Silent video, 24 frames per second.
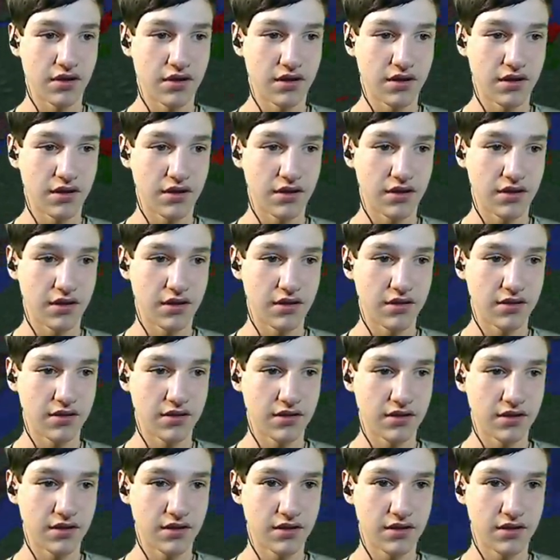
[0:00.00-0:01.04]

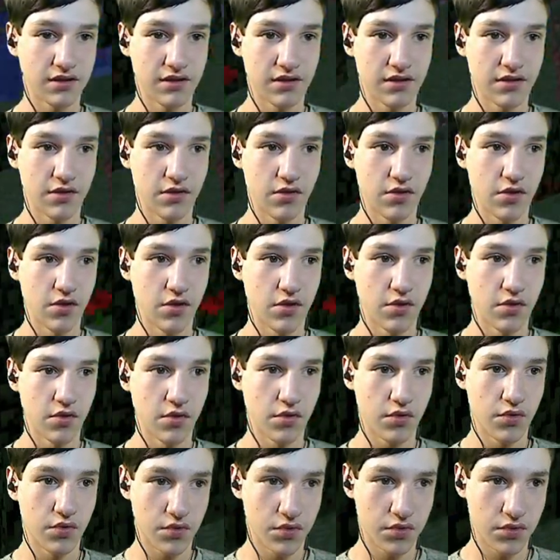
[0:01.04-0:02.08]

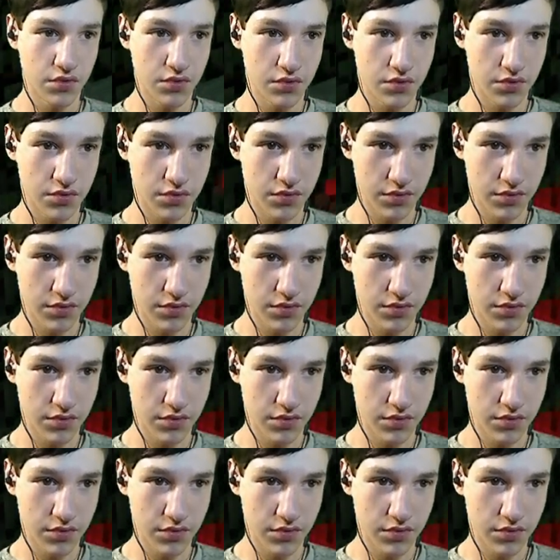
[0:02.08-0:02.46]
(silence)